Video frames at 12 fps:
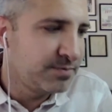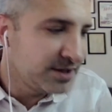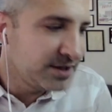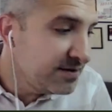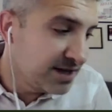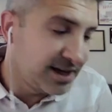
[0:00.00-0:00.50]

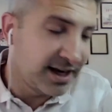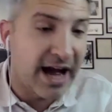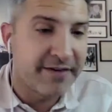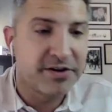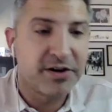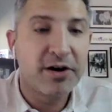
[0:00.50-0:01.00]
believes he can
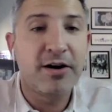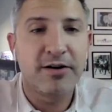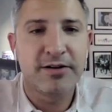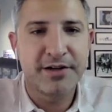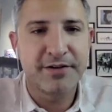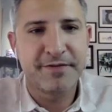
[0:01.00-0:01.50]
have it
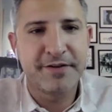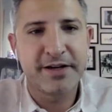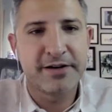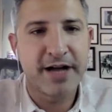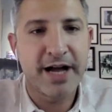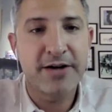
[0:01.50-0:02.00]
all and he'll
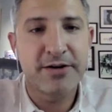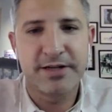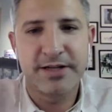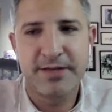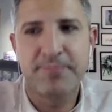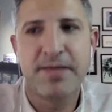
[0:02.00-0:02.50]
figure it out,
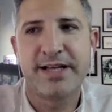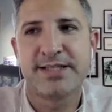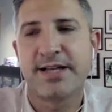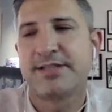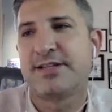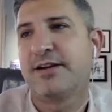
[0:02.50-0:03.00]
and he
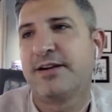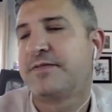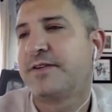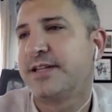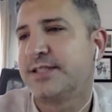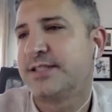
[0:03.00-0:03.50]
makes that
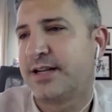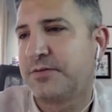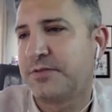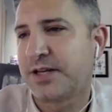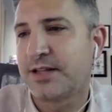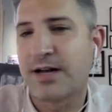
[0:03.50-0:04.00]
sacrifice that I
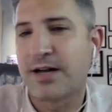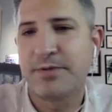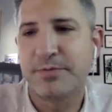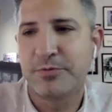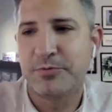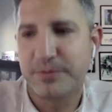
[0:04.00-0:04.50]
don't think a lot of
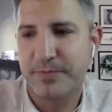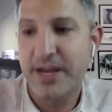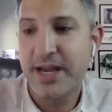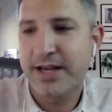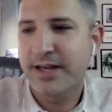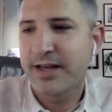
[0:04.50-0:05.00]
people would
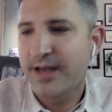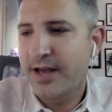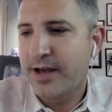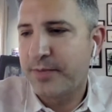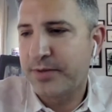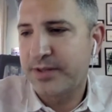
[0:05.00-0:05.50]
make,
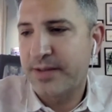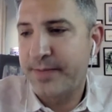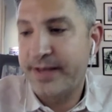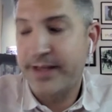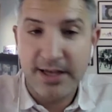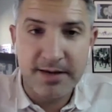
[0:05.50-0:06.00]
but that
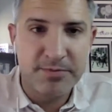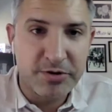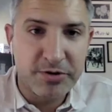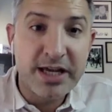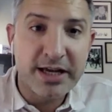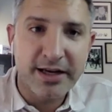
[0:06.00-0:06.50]
makes him
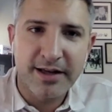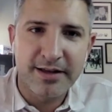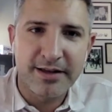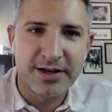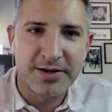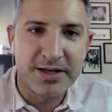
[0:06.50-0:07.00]
unique.
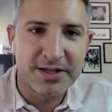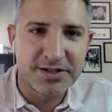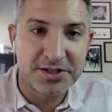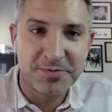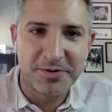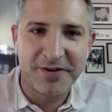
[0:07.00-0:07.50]
You know, he is
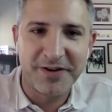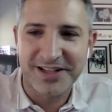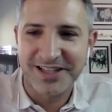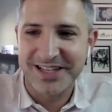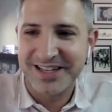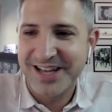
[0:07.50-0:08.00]
a super
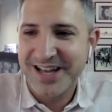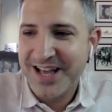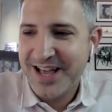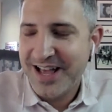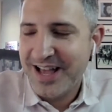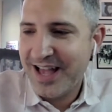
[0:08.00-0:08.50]
villain,
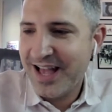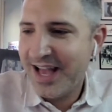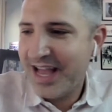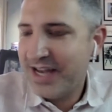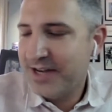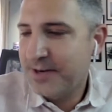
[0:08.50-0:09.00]

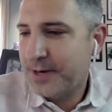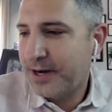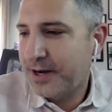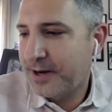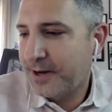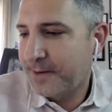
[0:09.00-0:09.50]
and
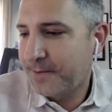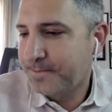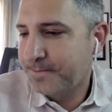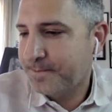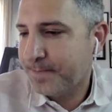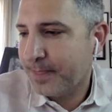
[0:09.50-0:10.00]

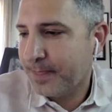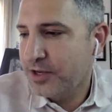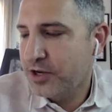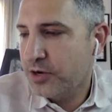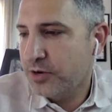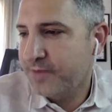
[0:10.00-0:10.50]
um,
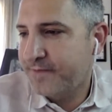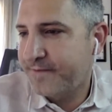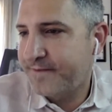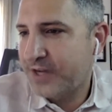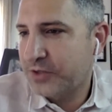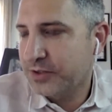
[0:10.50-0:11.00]
you know it
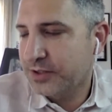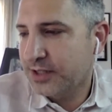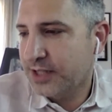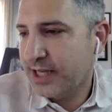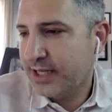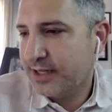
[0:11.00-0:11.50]
felt
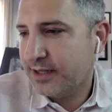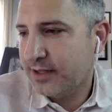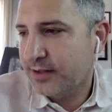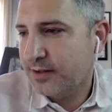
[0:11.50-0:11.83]
like